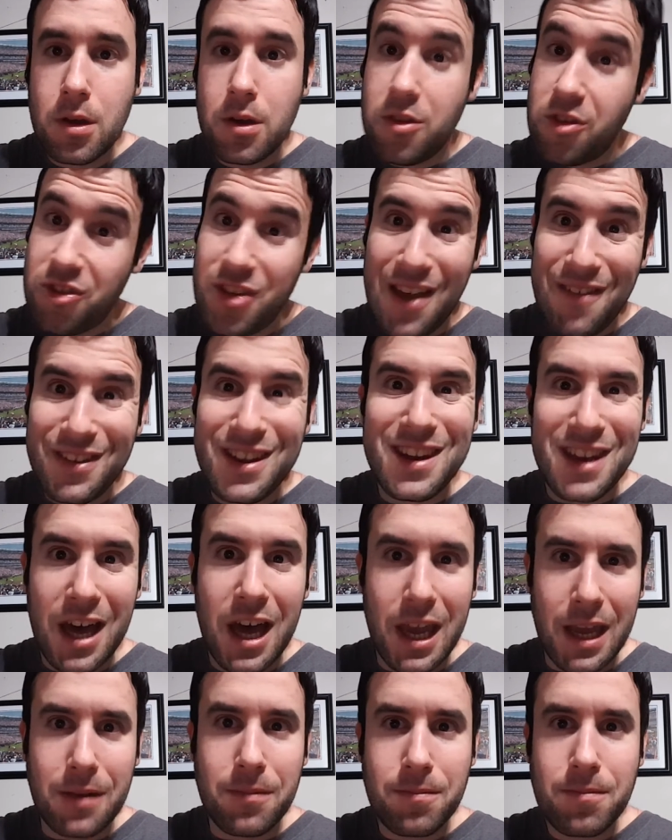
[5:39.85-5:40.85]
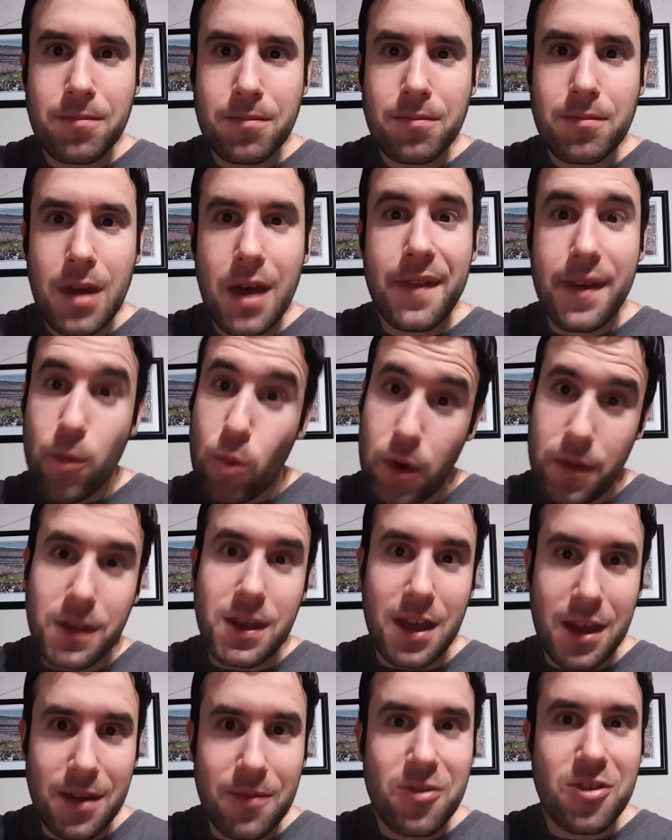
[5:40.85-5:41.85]
7-9, and they won
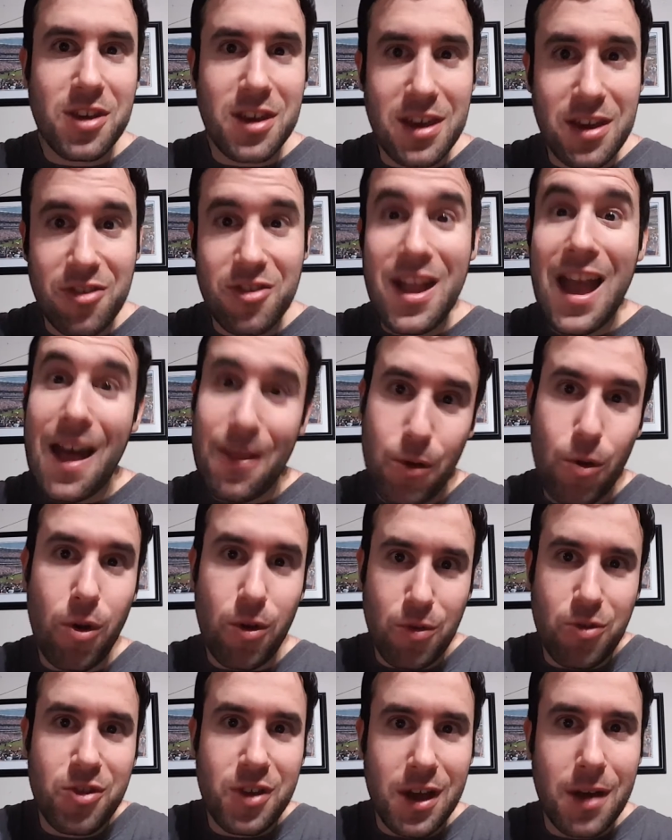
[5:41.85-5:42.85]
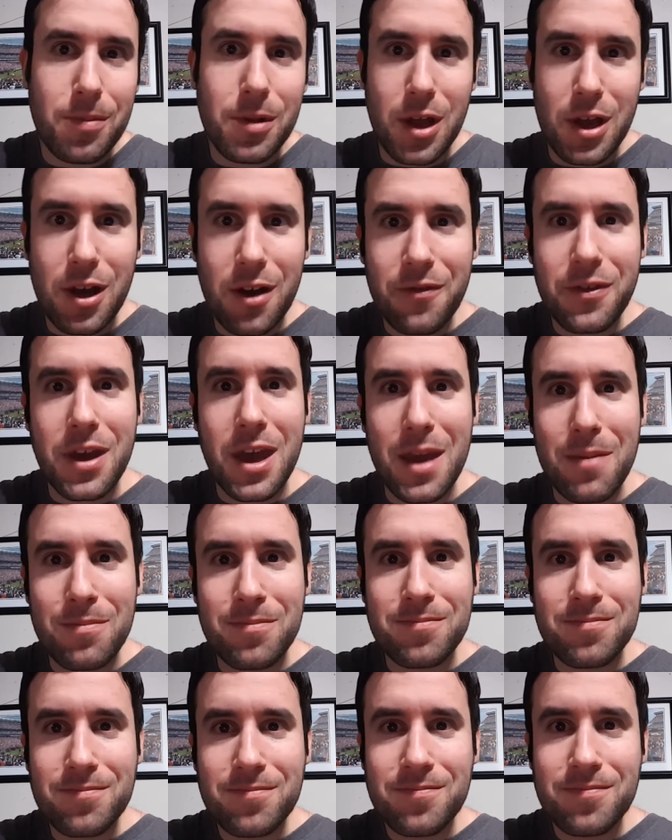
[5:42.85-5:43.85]
the NFC East, and they're hosting a playoff
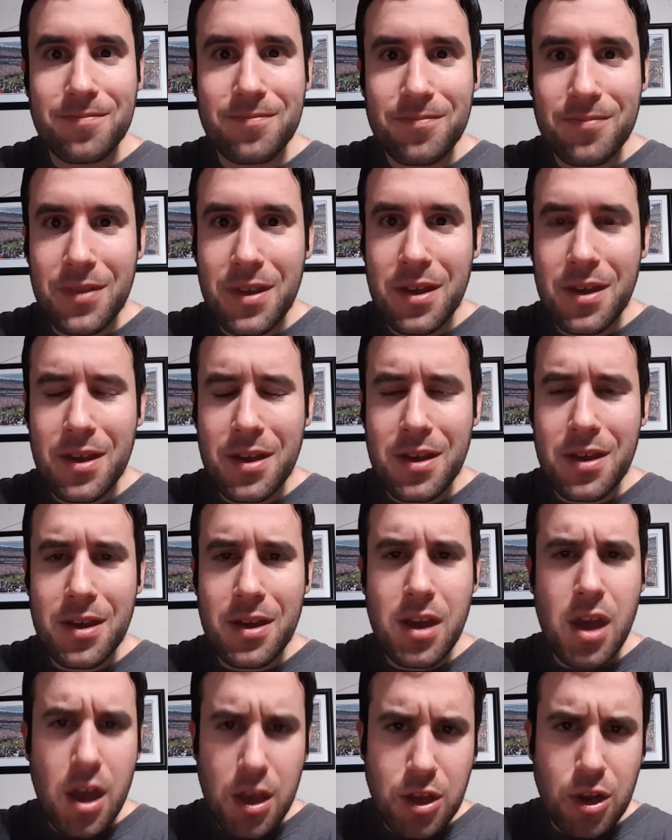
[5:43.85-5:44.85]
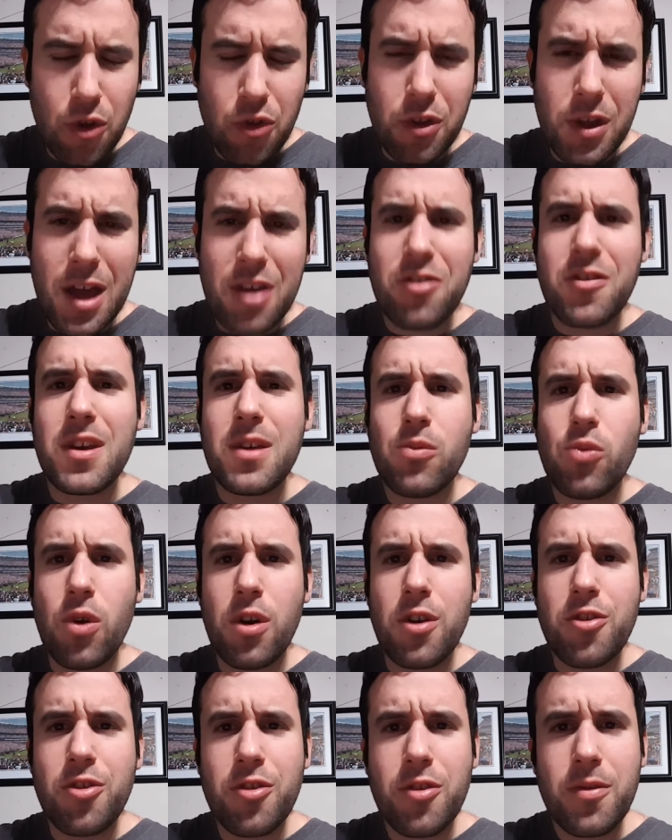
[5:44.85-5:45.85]
game. You know who the last team
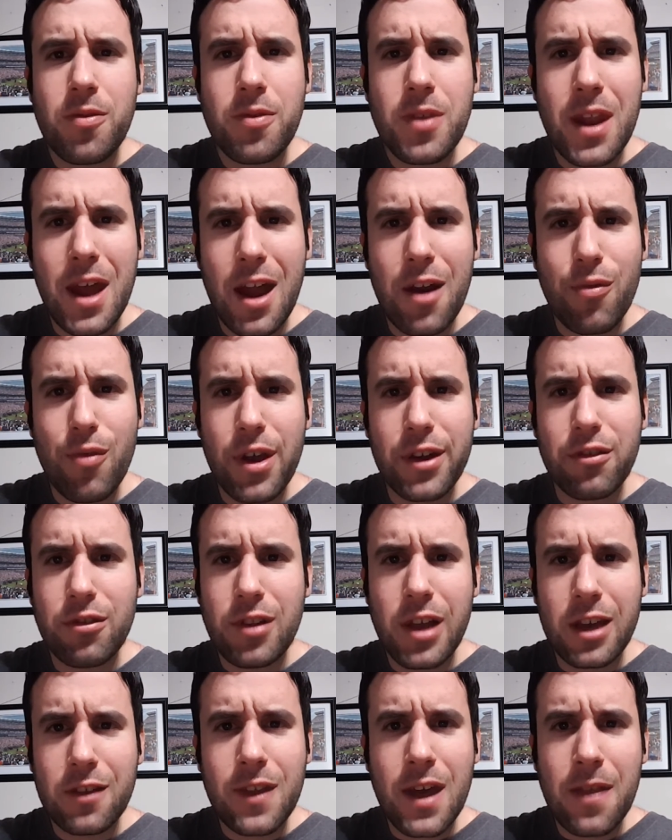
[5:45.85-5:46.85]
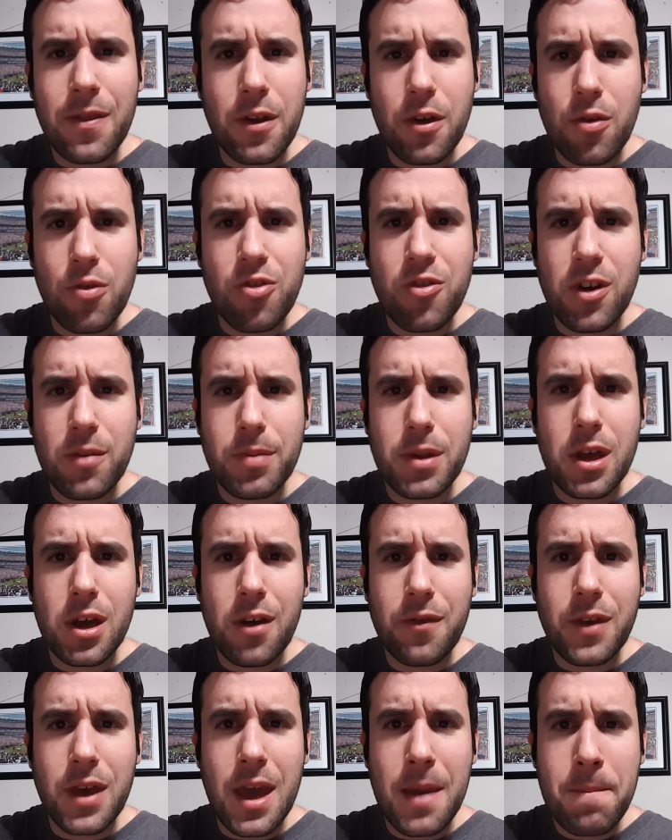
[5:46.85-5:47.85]
was that had a record like that, that hosted a
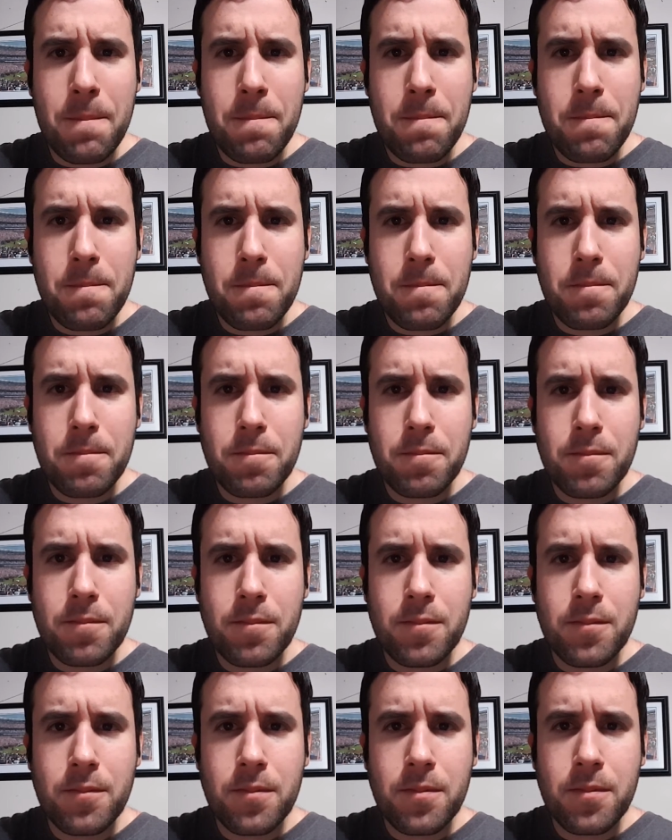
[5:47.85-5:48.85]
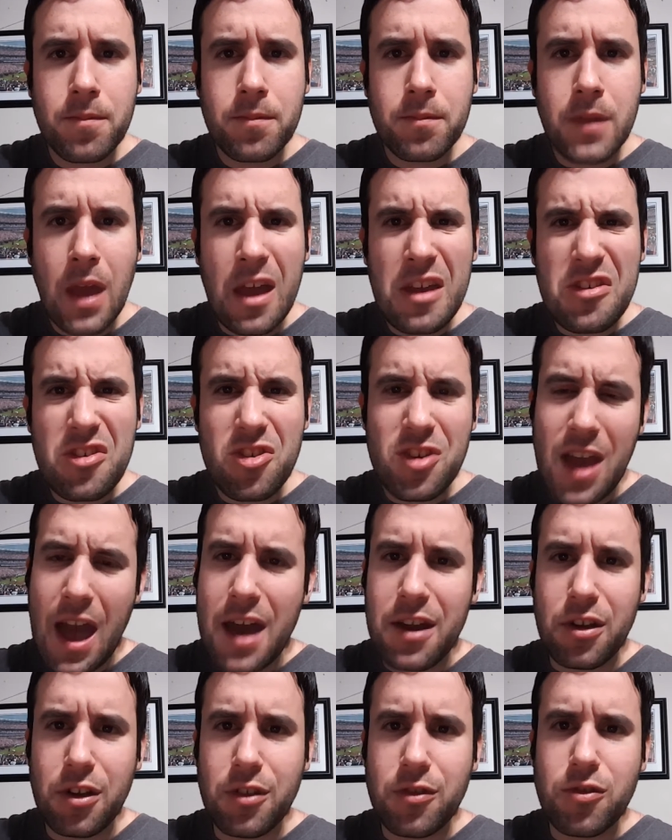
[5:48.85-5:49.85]
playoff game?
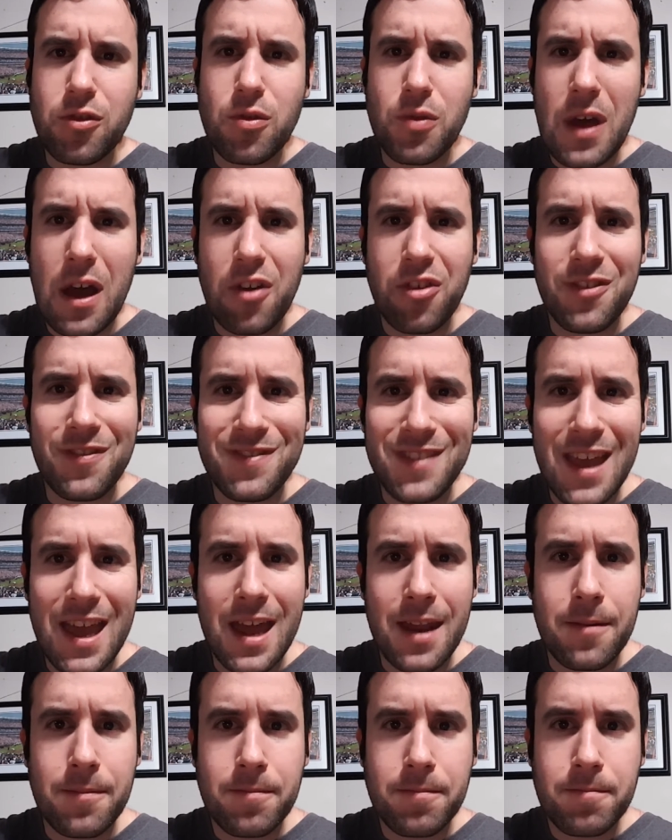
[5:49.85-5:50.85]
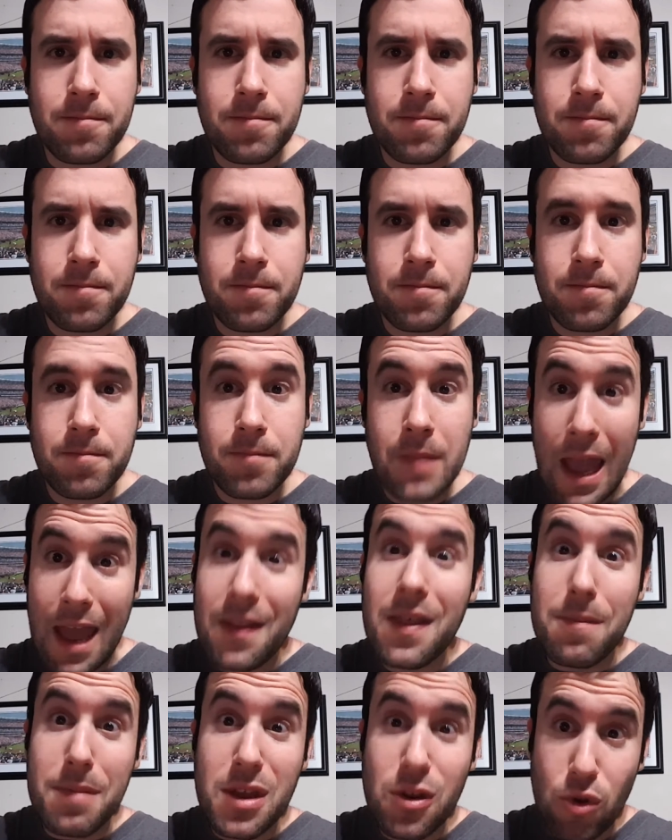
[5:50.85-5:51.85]
Seattle in 2010.
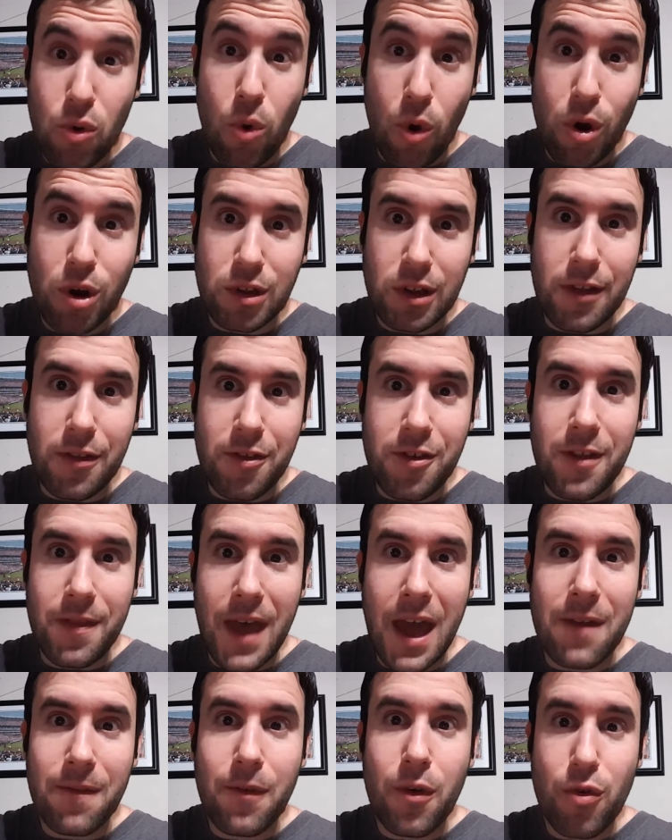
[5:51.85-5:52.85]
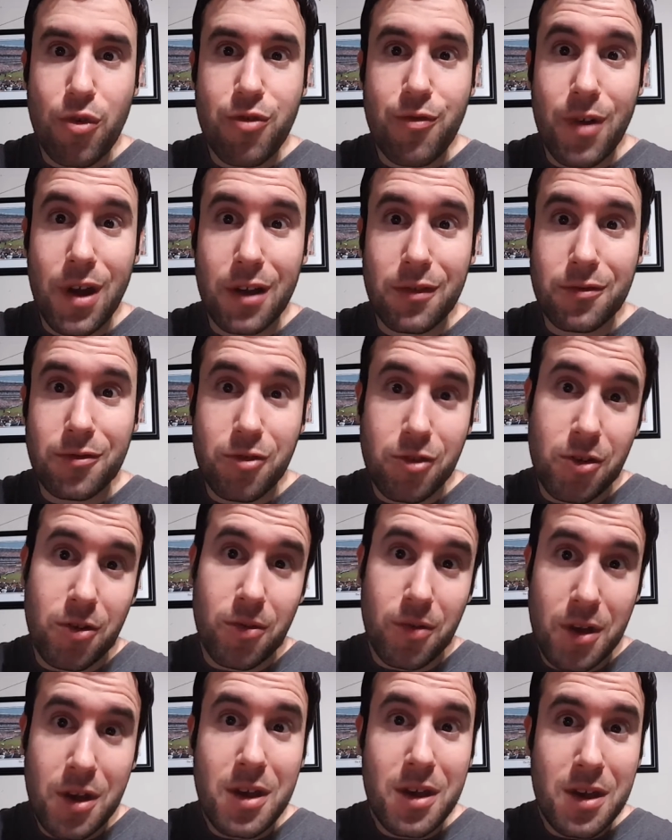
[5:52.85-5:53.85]
And they beat New Orleans in that first round,
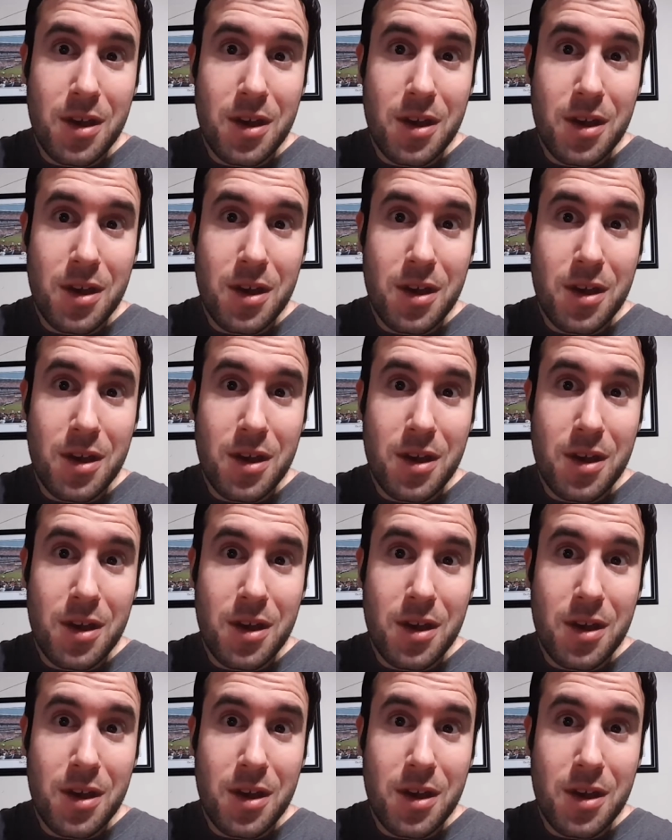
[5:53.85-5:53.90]
so